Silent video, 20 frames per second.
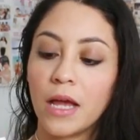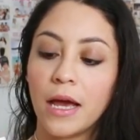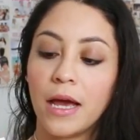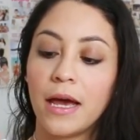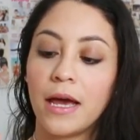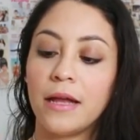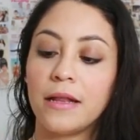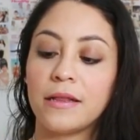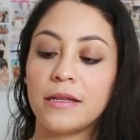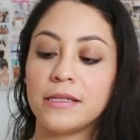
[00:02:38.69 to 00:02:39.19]

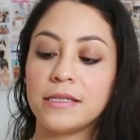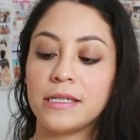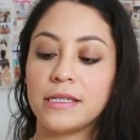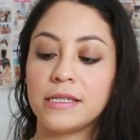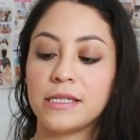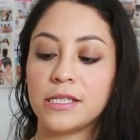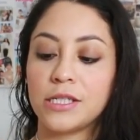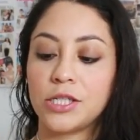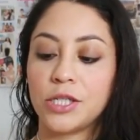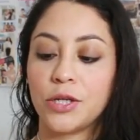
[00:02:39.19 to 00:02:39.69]
And this
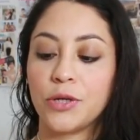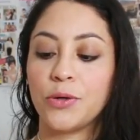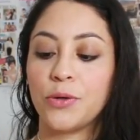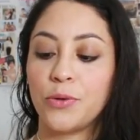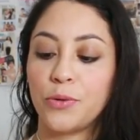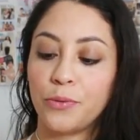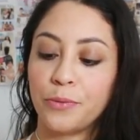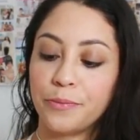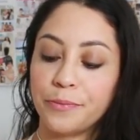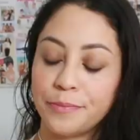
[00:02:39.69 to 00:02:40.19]
is
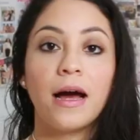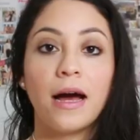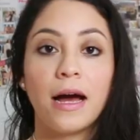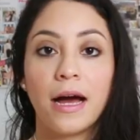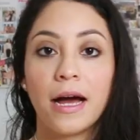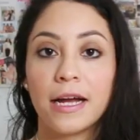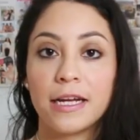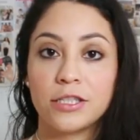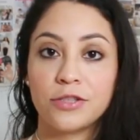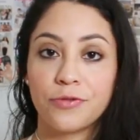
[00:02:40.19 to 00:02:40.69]
to
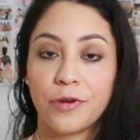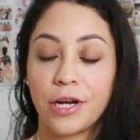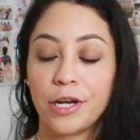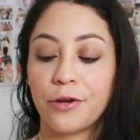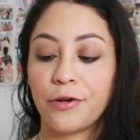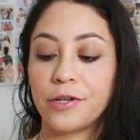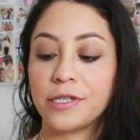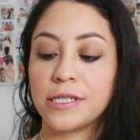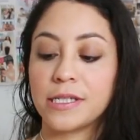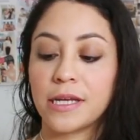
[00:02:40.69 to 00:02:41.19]
hydrate
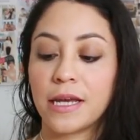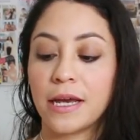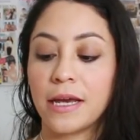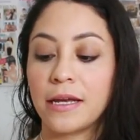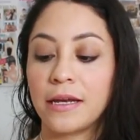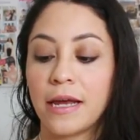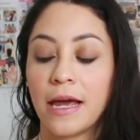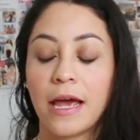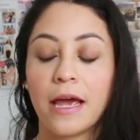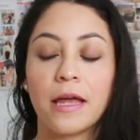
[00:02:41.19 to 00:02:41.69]
your
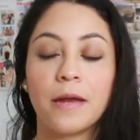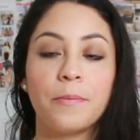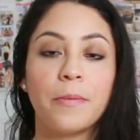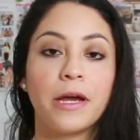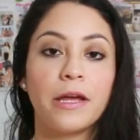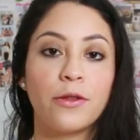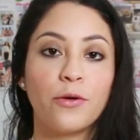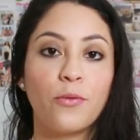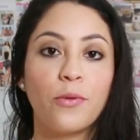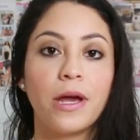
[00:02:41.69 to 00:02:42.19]
skin. And
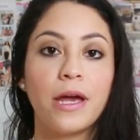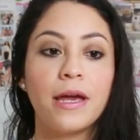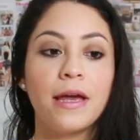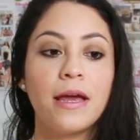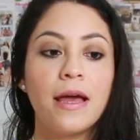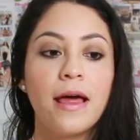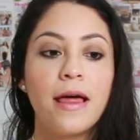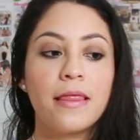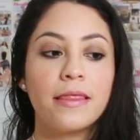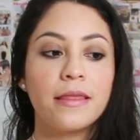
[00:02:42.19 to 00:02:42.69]
by the
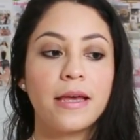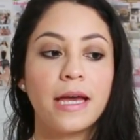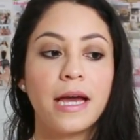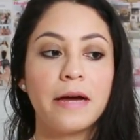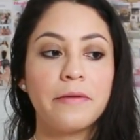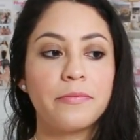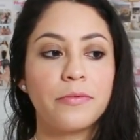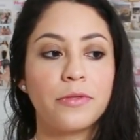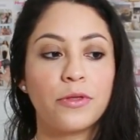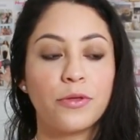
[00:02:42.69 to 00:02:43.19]
way, they
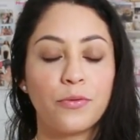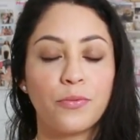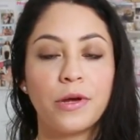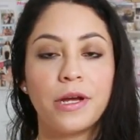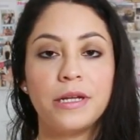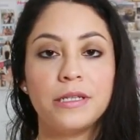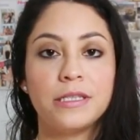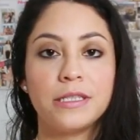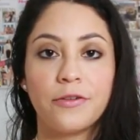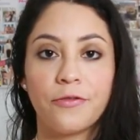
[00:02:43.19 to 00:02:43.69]
have
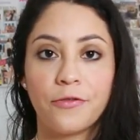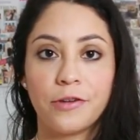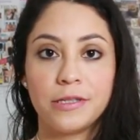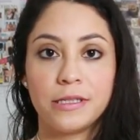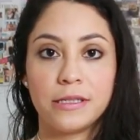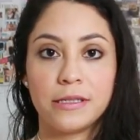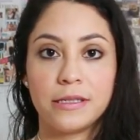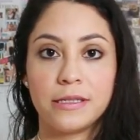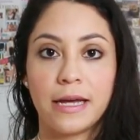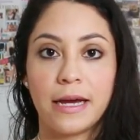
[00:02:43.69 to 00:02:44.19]
three
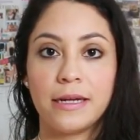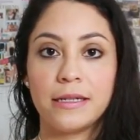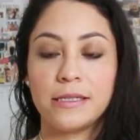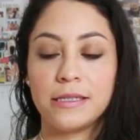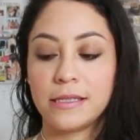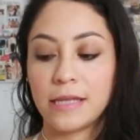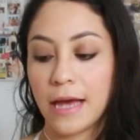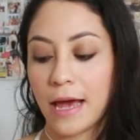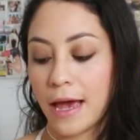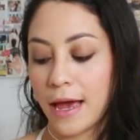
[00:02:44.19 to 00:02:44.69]
different
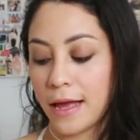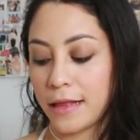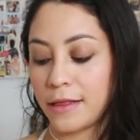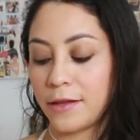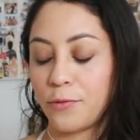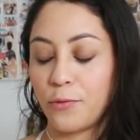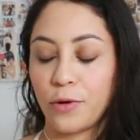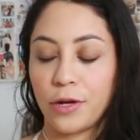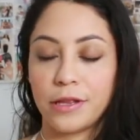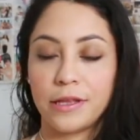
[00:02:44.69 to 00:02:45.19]
sets. And
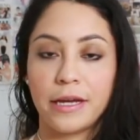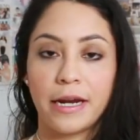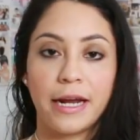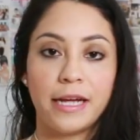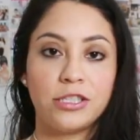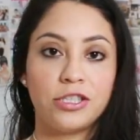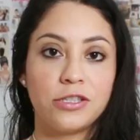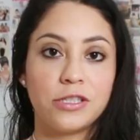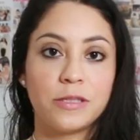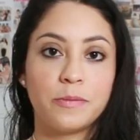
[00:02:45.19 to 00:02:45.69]
the one that
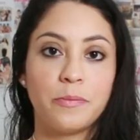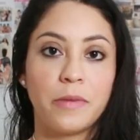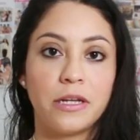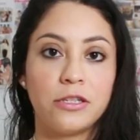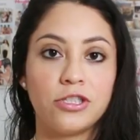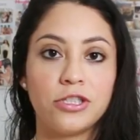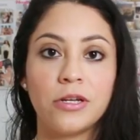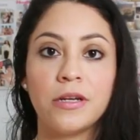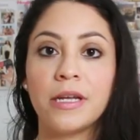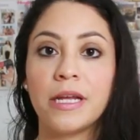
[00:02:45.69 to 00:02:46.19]
I just
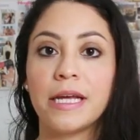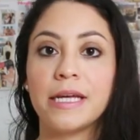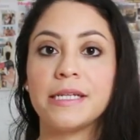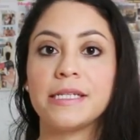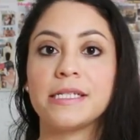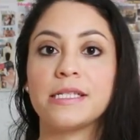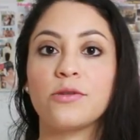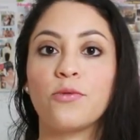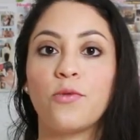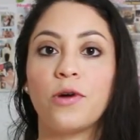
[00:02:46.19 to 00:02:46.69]
mentioned
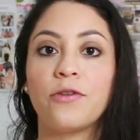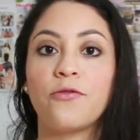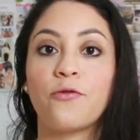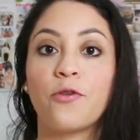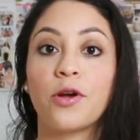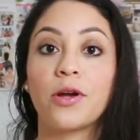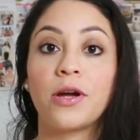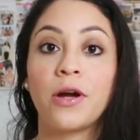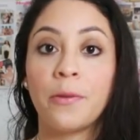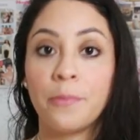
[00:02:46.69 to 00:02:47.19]
is the one
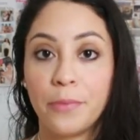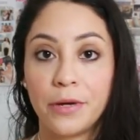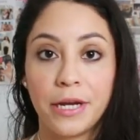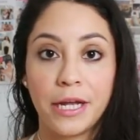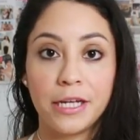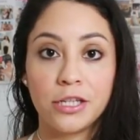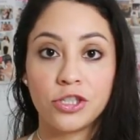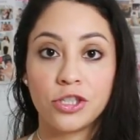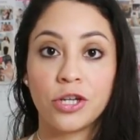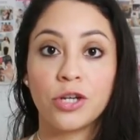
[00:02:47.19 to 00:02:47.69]
for
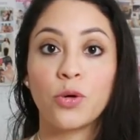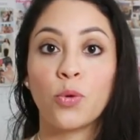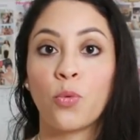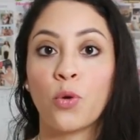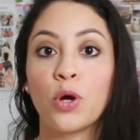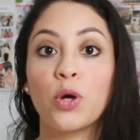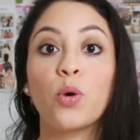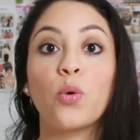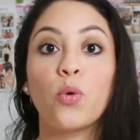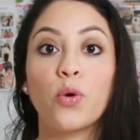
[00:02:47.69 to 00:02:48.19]
combination
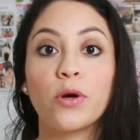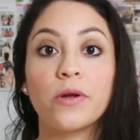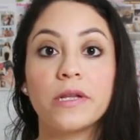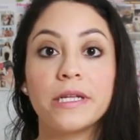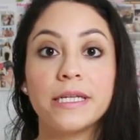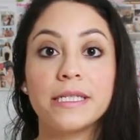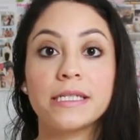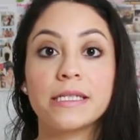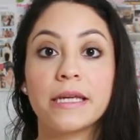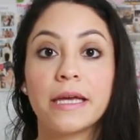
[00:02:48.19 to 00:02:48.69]
or
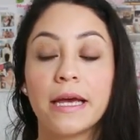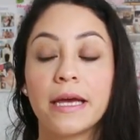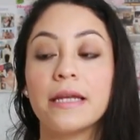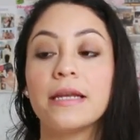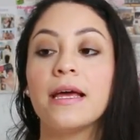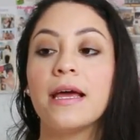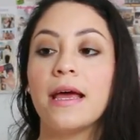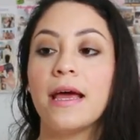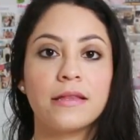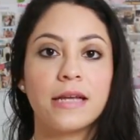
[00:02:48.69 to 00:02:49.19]
oily
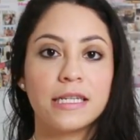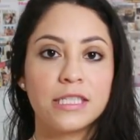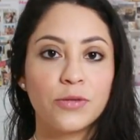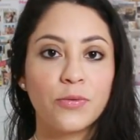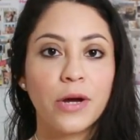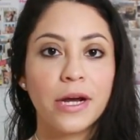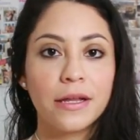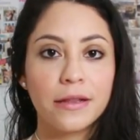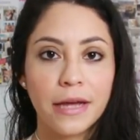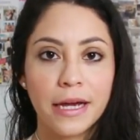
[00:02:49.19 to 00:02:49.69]
skin. That's
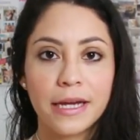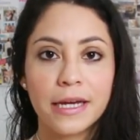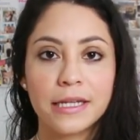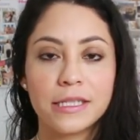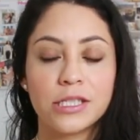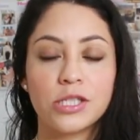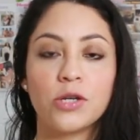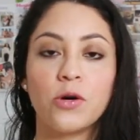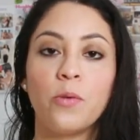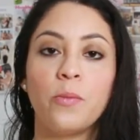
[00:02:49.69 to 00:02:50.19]
why I like
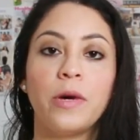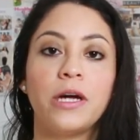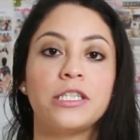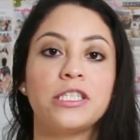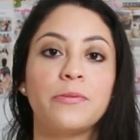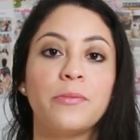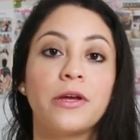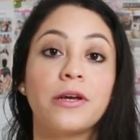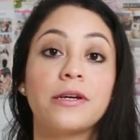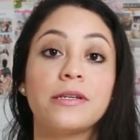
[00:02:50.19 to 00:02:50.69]
it so
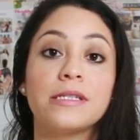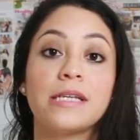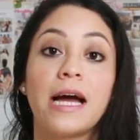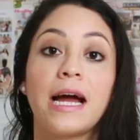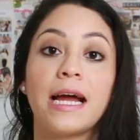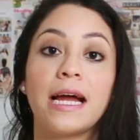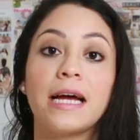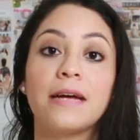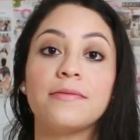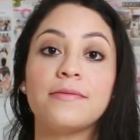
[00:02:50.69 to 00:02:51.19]
much because
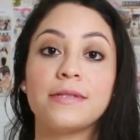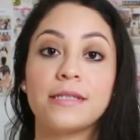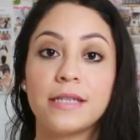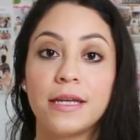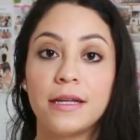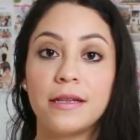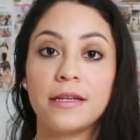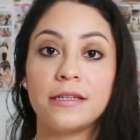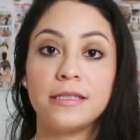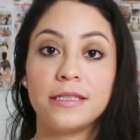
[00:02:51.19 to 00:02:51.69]
I have
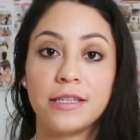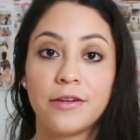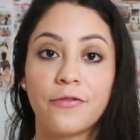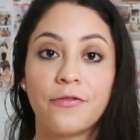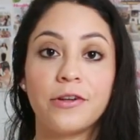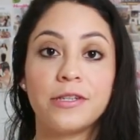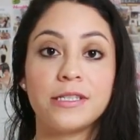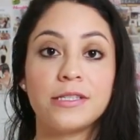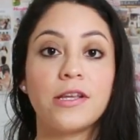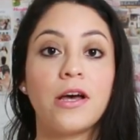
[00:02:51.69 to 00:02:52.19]
seen the
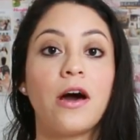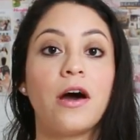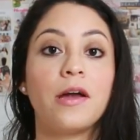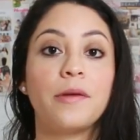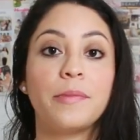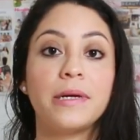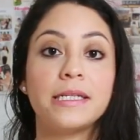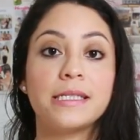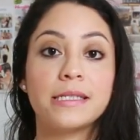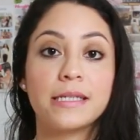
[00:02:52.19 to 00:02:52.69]
difference
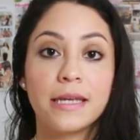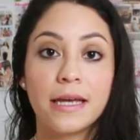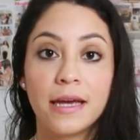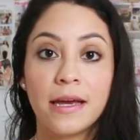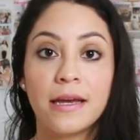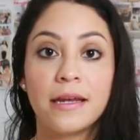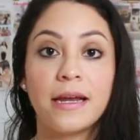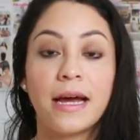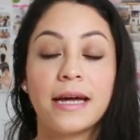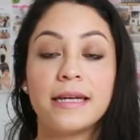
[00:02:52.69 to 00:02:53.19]
on my
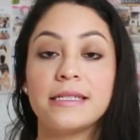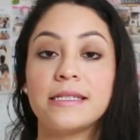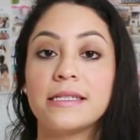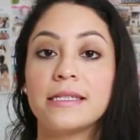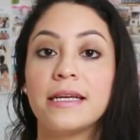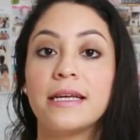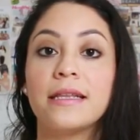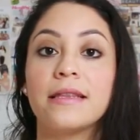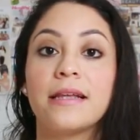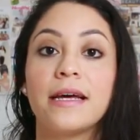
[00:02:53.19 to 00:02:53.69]
skin. I
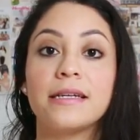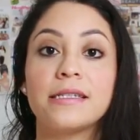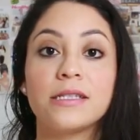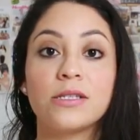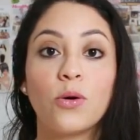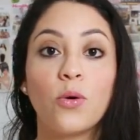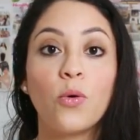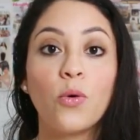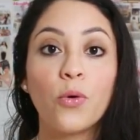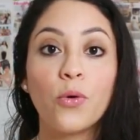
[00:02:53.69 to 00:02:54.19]
see
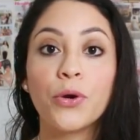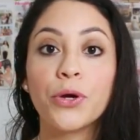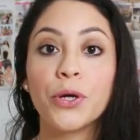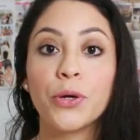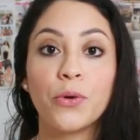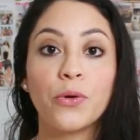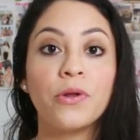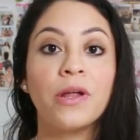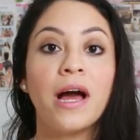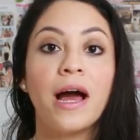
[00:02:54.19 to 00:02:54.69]
less
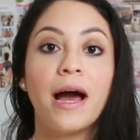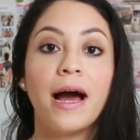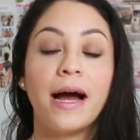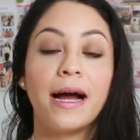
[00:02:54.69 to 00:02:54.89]
oil.